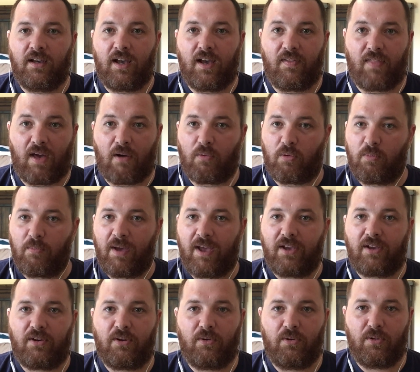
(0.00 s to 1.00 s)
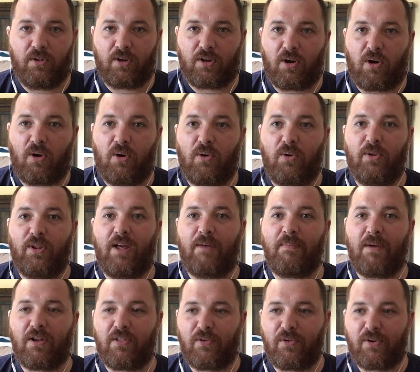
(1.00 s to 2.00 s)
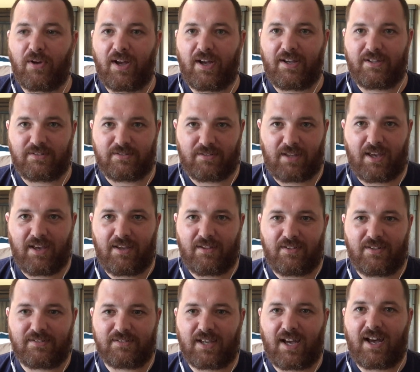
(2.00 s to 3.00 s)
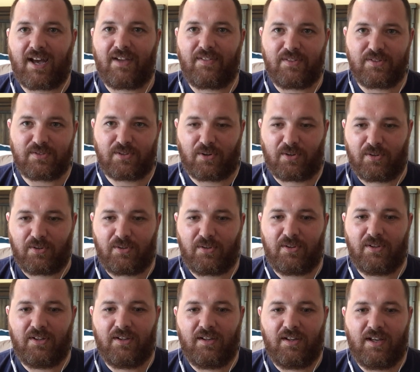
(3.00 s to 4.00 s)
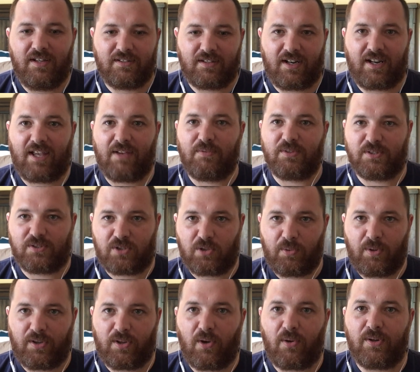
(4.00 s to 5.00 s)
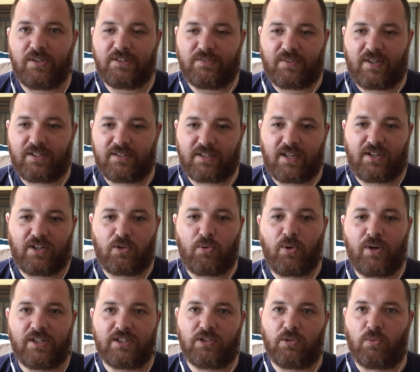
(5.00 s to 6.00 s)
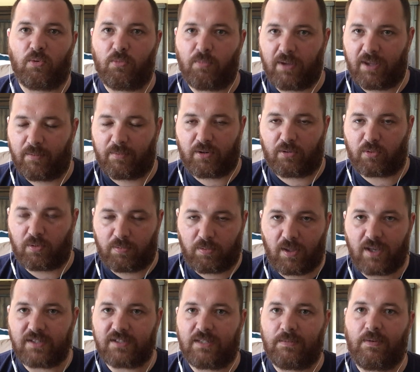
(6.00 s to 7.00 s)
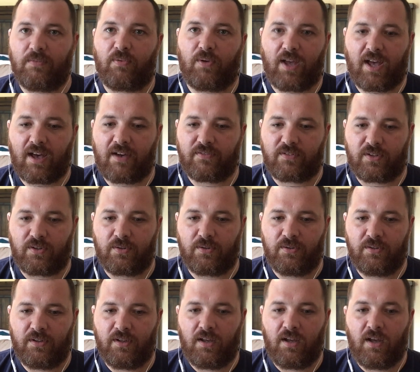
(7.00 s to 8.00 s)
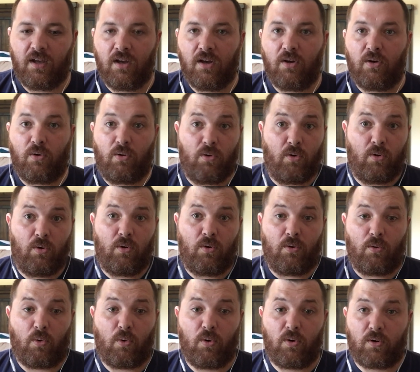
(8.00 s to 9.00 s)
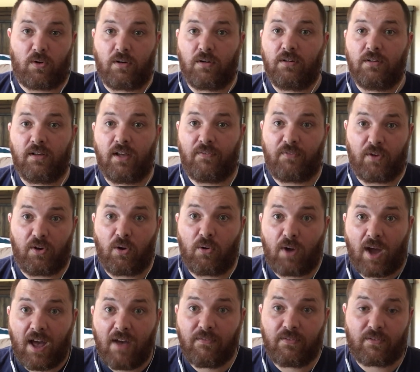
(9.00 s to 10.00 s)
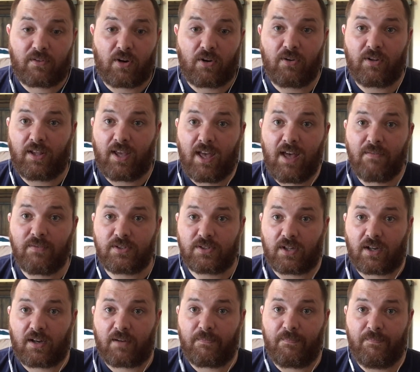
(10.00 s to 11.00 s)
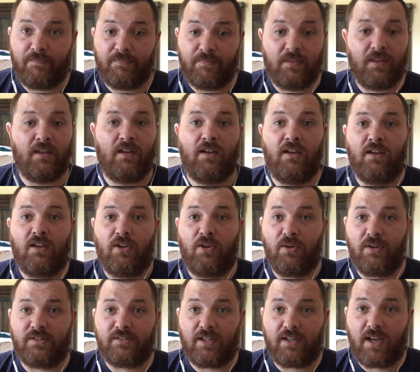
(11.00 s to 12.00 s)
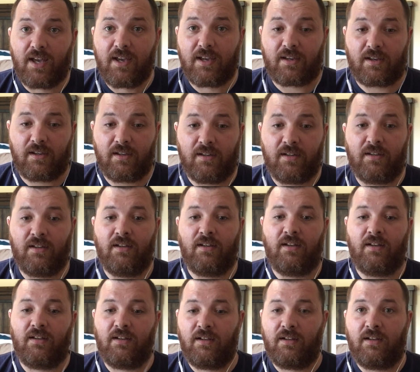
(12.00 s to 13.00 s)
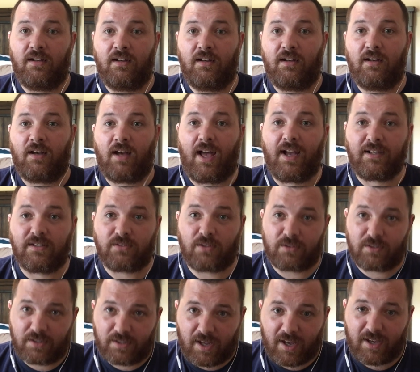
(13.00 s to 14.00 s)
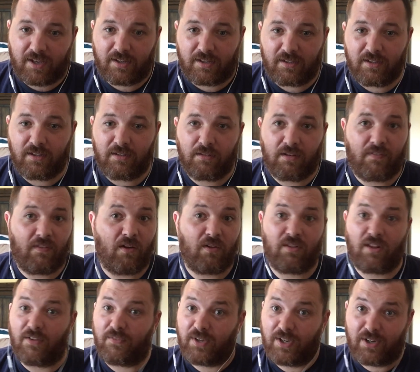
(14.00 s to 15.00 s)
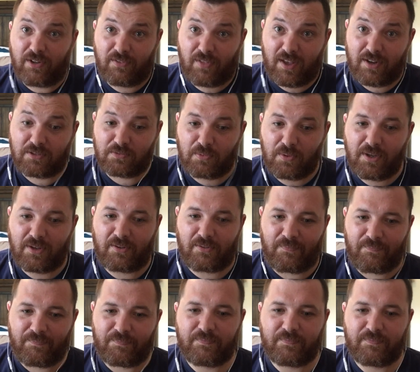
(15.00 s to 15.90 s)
And that will make you look a whole lot better in their eyes. Hey, this guy, this girl is going to give us a 2-week notice if they decide to quit, so we'll be able to replace them if we have to. Or if you don't currently have a job, you can say, hey, I can start tonight. And they'll love to hear that as well.